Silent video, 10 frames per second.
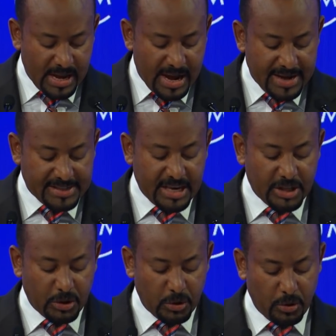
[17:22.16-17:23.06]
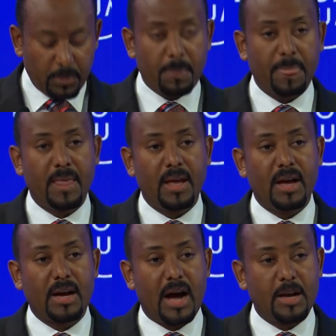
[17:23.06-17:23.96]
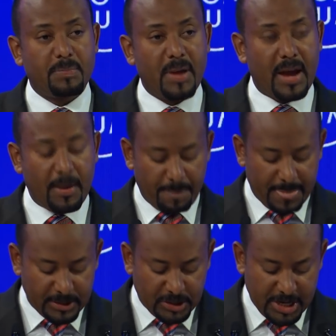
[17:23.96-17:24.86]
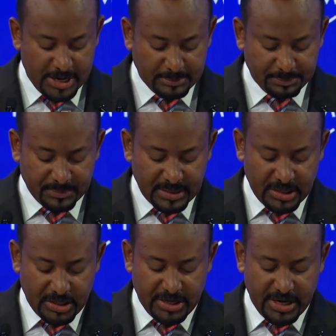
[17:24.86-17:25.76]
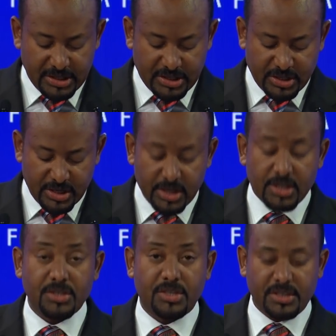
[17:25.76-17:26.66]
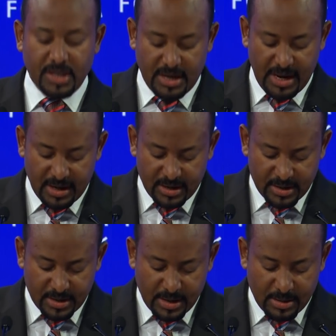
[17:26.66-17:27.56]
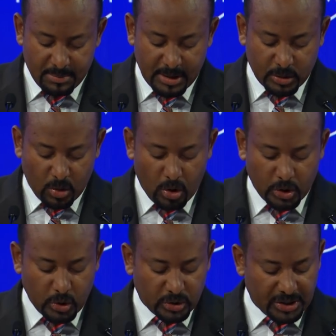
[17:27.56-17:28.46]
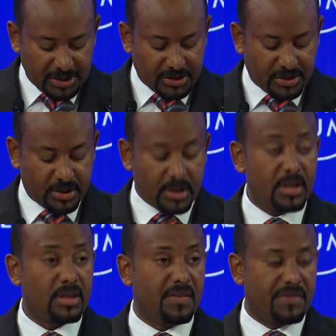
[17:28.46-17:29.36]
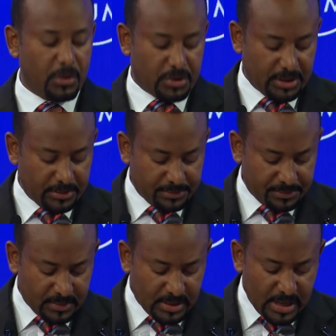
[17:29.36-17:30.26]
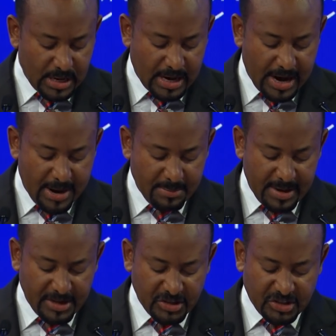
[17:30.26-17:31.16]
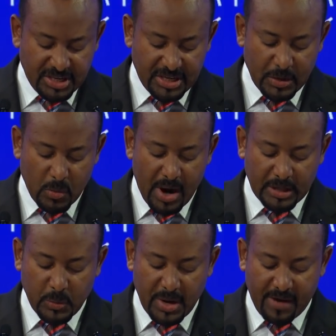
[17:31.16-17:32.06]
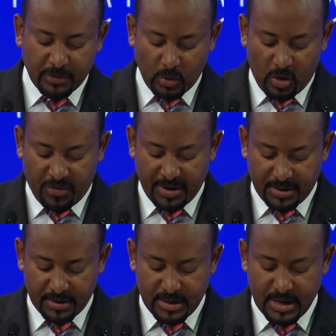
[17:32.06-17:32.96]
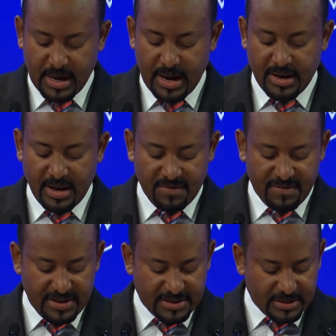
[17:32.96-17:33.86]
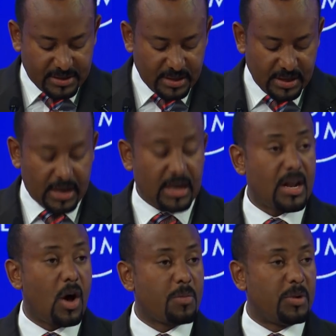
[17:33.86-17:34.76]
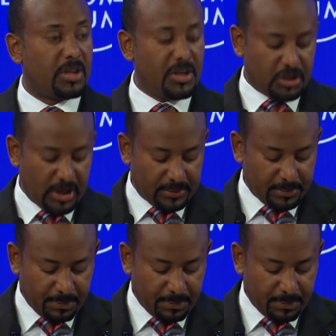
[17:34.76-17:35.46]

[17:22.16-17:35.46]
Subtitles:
I say to you, carpe diem, yes, seize the day, but also trust the future. Come and see what we have to offer and invest in our potential.